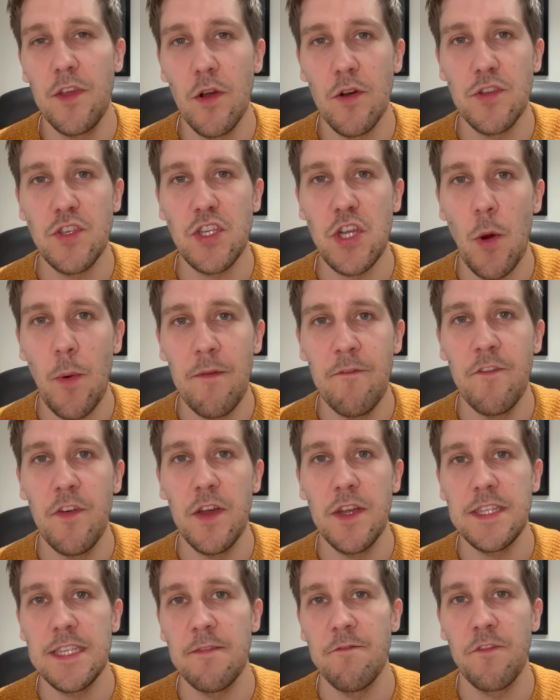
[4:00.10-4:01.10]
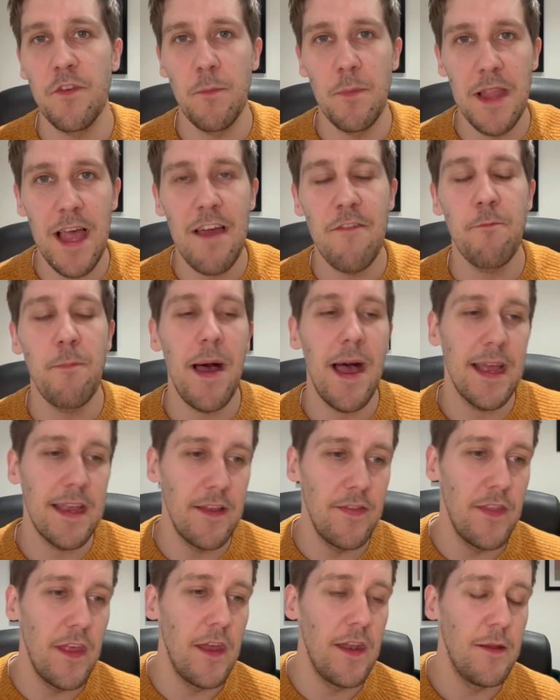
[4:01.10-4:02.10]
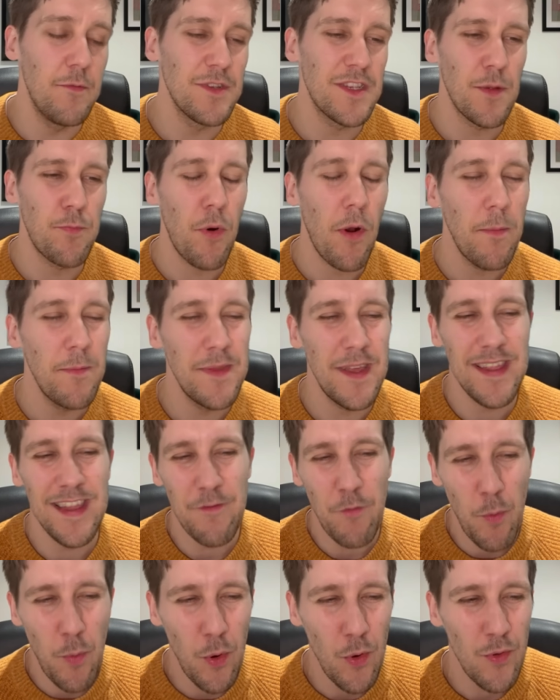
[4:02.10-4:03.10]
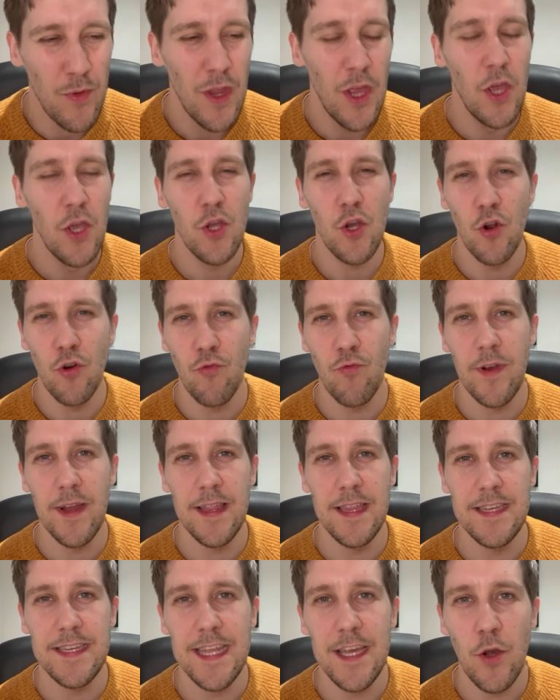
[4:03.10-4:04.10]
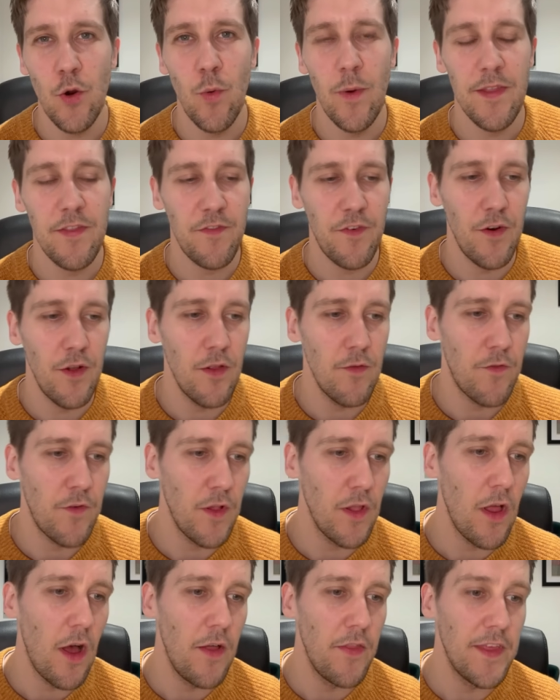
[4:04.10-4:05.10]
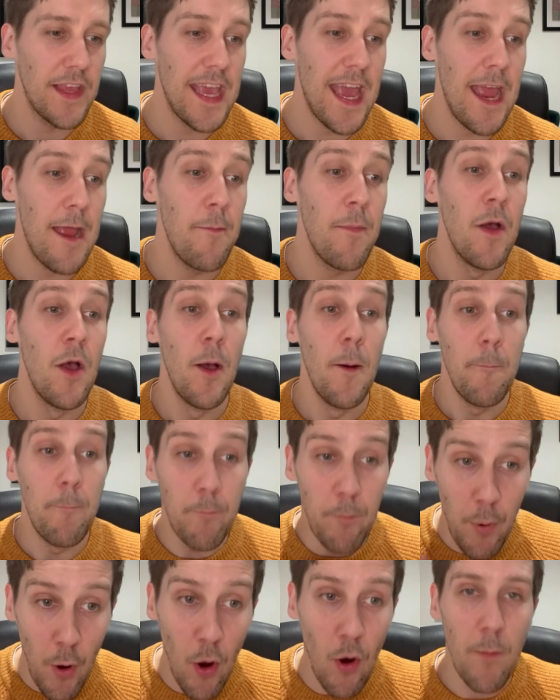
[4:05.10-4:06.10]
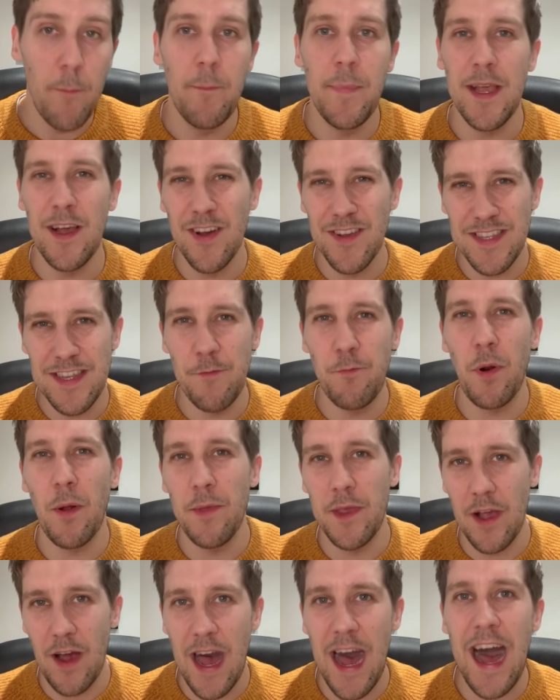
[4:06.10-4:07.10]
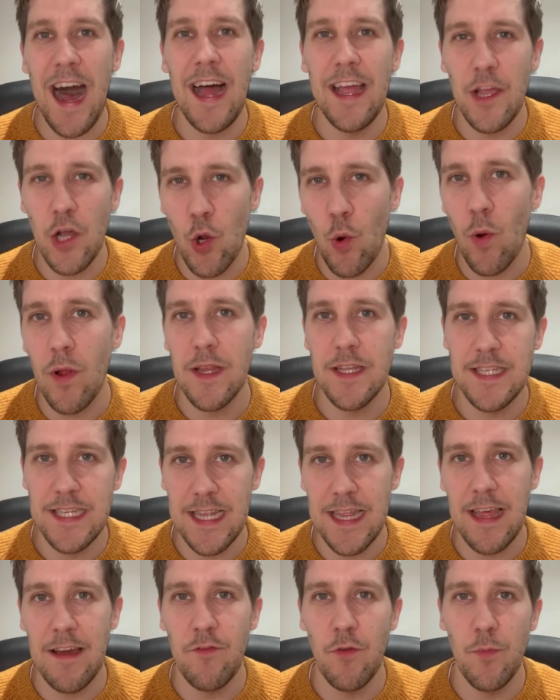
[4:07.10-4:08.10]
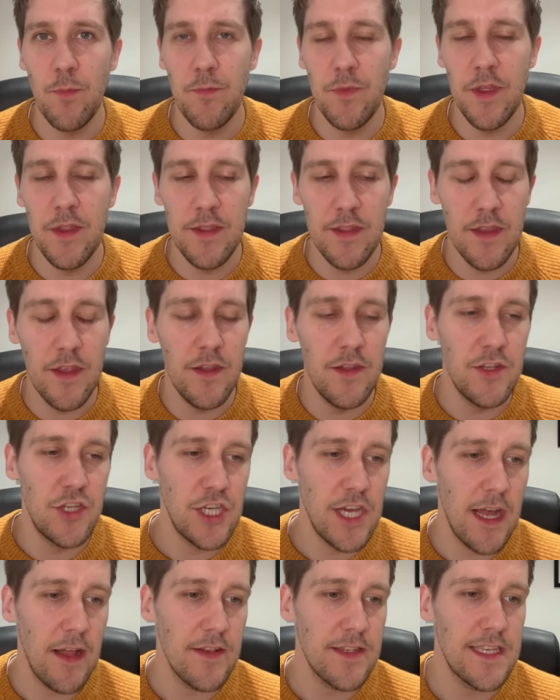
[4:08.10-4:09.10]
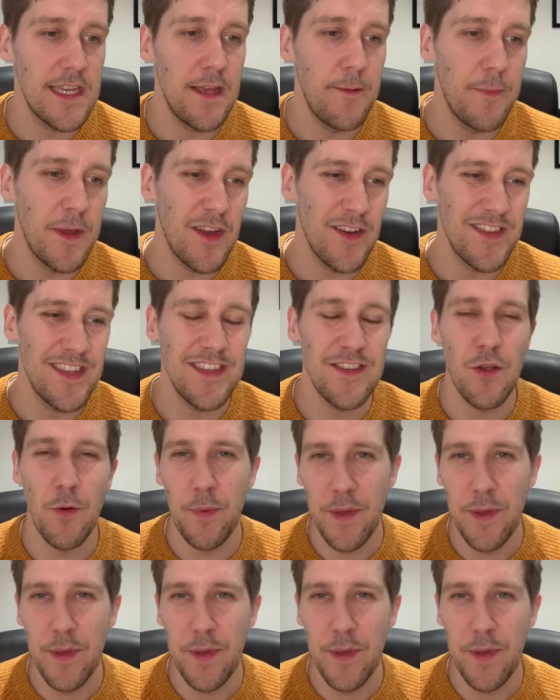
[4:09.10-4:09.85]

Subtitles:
Gusto inverting from left back. And it was a problem that Liverpool couldn't really deal with for a lot of the game. But because they probably got a higher quality level than Chelsea, and because it